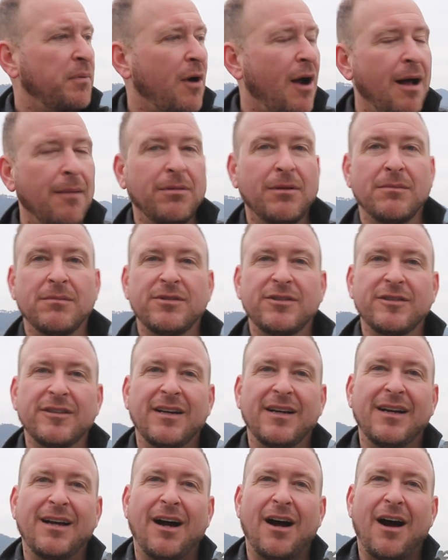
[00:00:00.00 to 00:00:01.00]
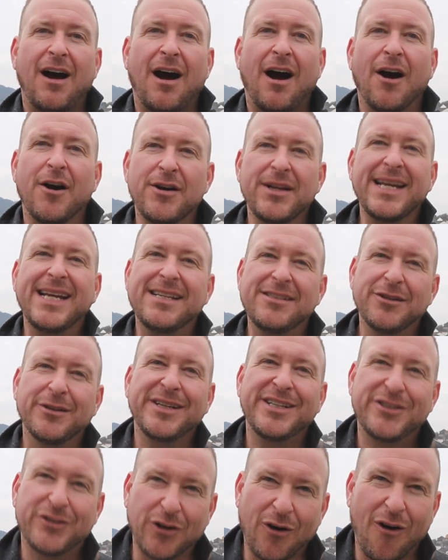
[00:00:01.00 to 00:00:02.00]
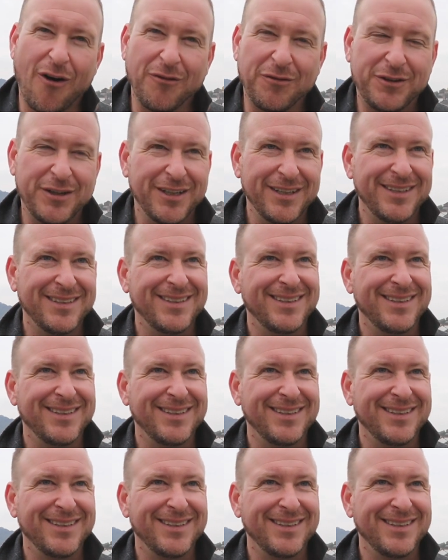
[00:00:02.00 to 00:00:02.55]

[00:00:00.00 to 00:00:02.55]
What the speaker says: problems aren't easily solved.